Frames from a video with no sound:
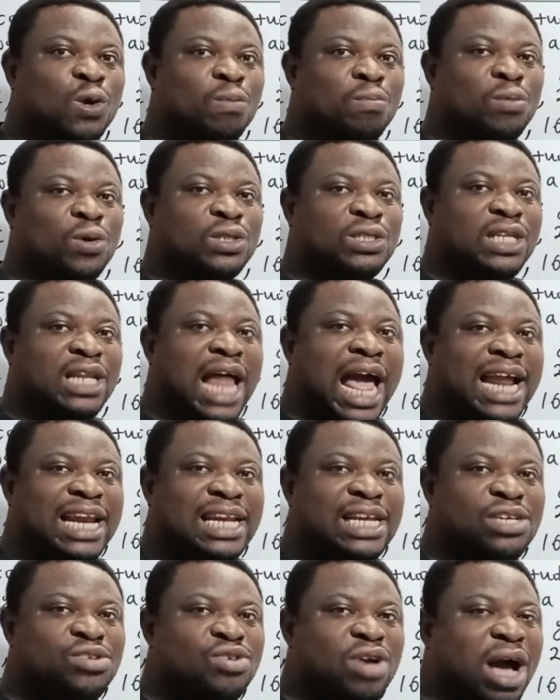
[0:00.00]
most
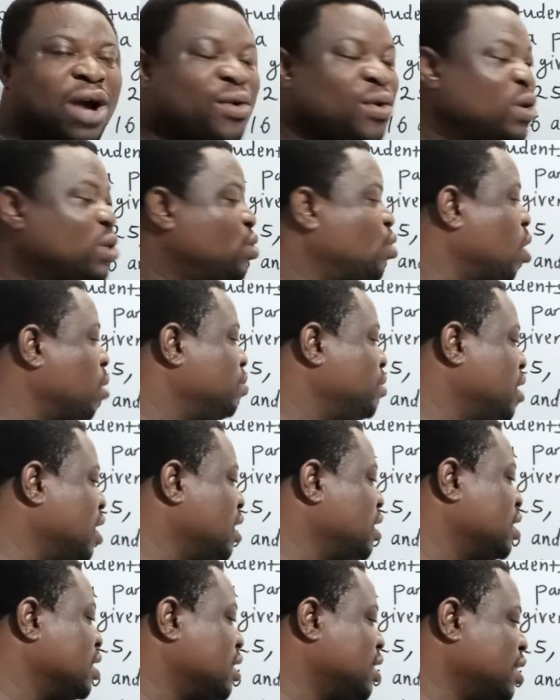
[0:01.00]
likely you are going to
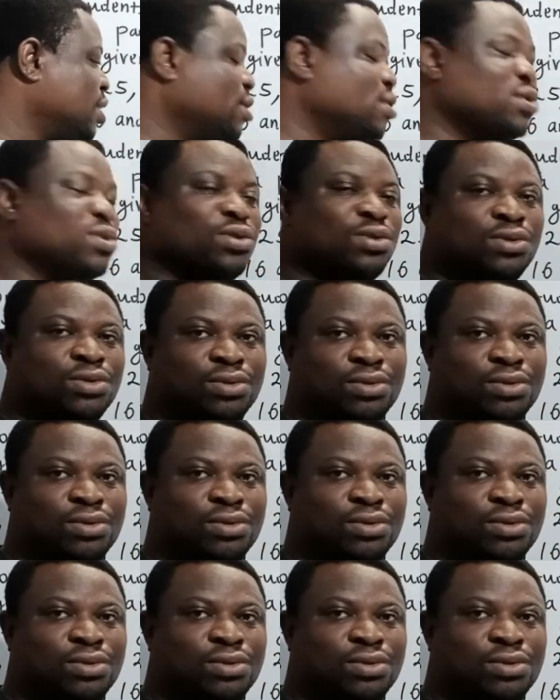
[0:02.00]
obtain 0.